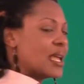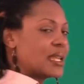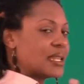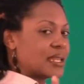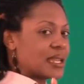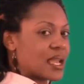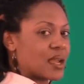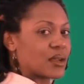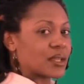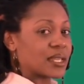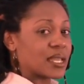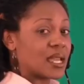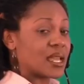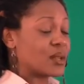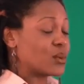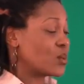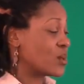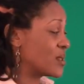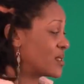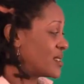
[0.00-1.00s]
Now
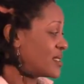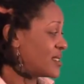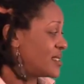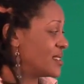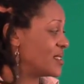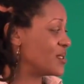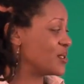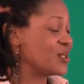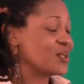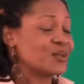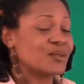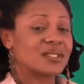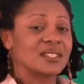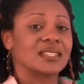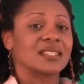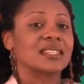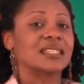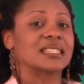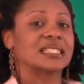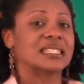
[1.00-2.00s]
again, we're still
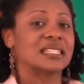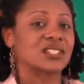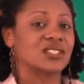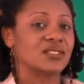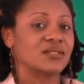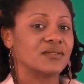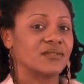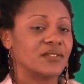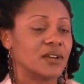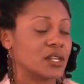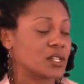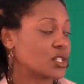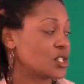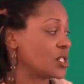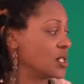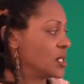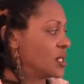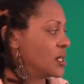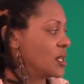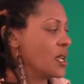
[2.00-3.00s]
using the addition
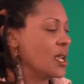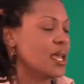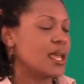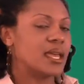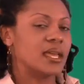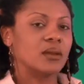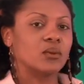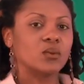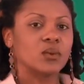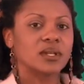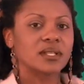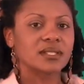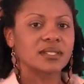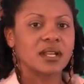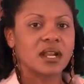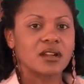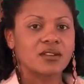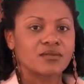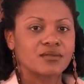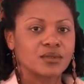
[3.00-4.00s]
function. And what's
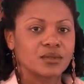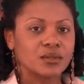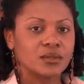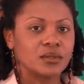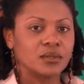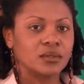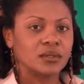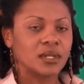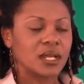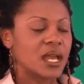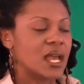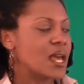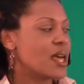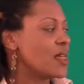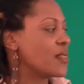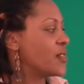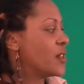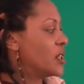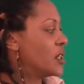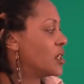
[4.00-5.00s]
our rule?
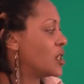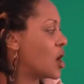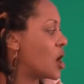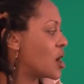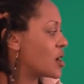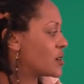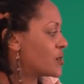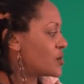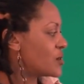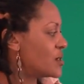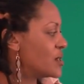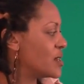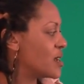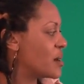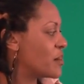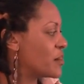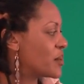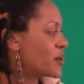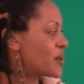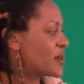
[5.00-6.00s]
The larger
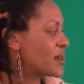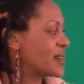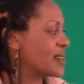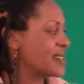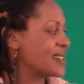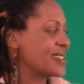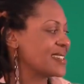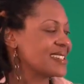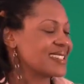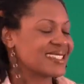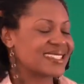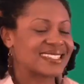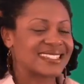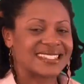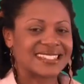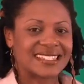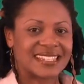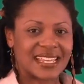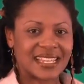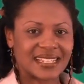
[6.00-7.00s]
number
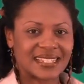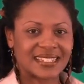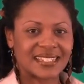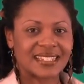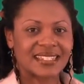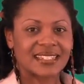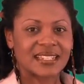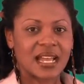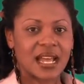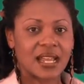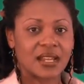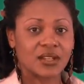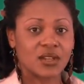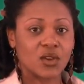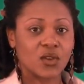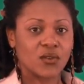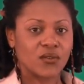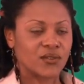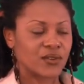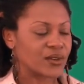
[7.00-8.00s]
takes the sign
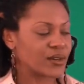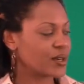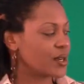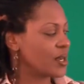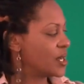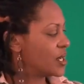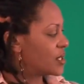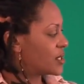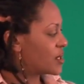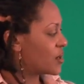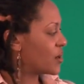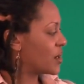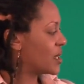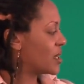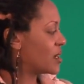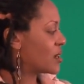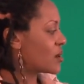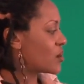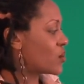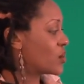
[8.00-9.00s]
over. So
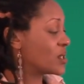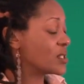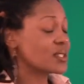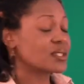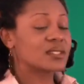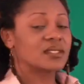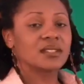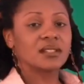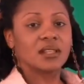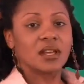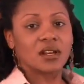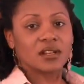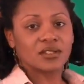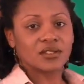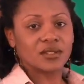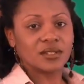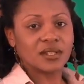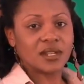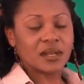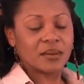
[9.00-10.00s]
here, which is the
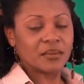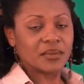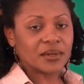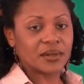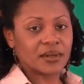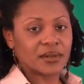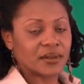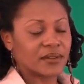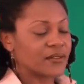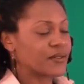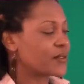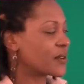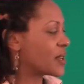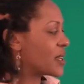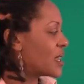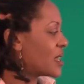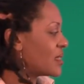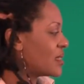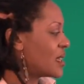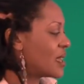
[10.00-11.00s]
larger number?
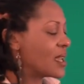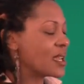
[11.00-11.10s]
Forget the